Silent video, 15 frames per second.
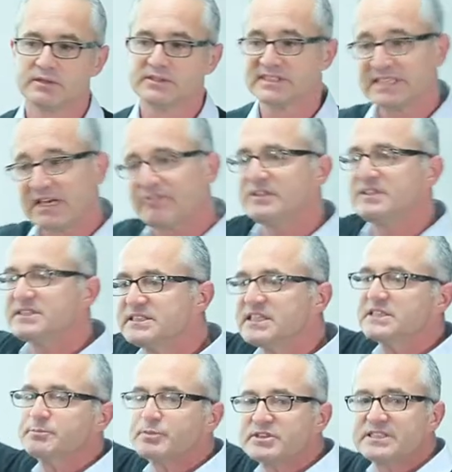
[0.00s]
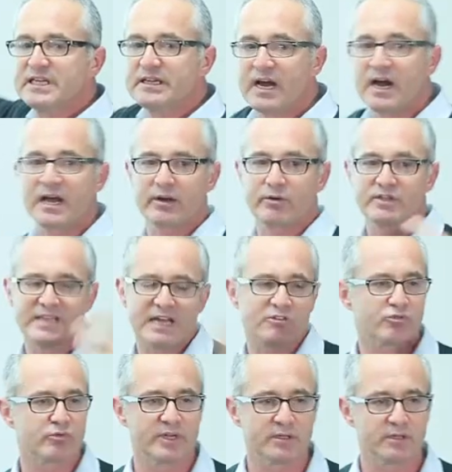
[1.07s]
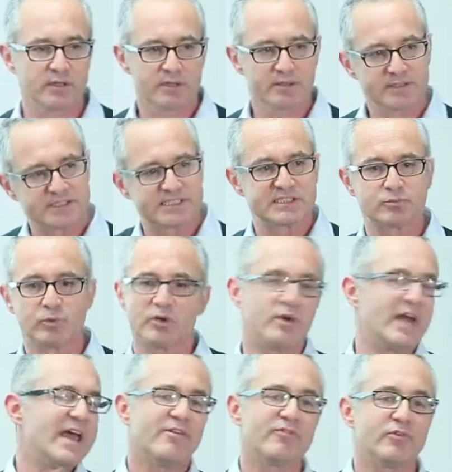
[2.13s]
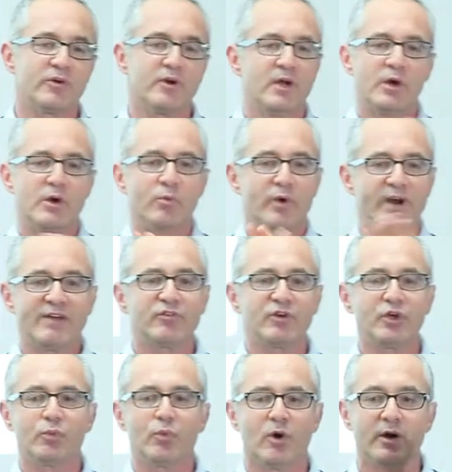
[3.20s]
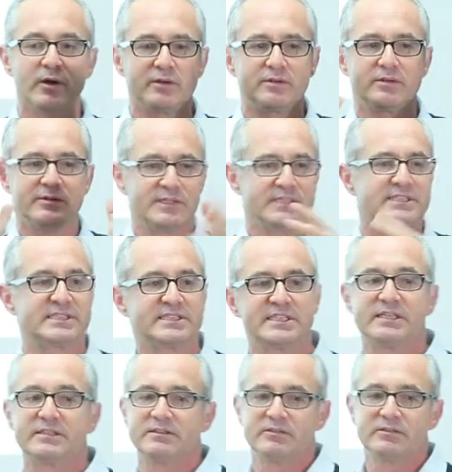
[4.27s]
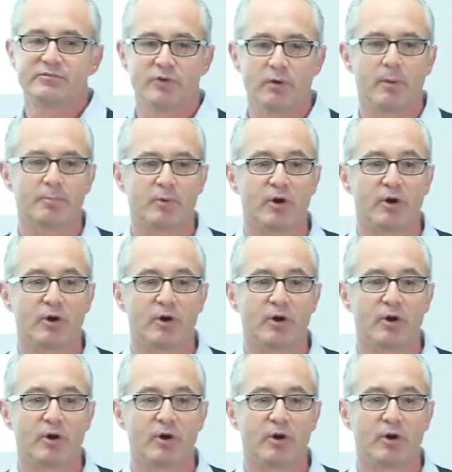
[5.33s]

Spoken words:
76% higher attach rate. This is whatever you want, this is it from a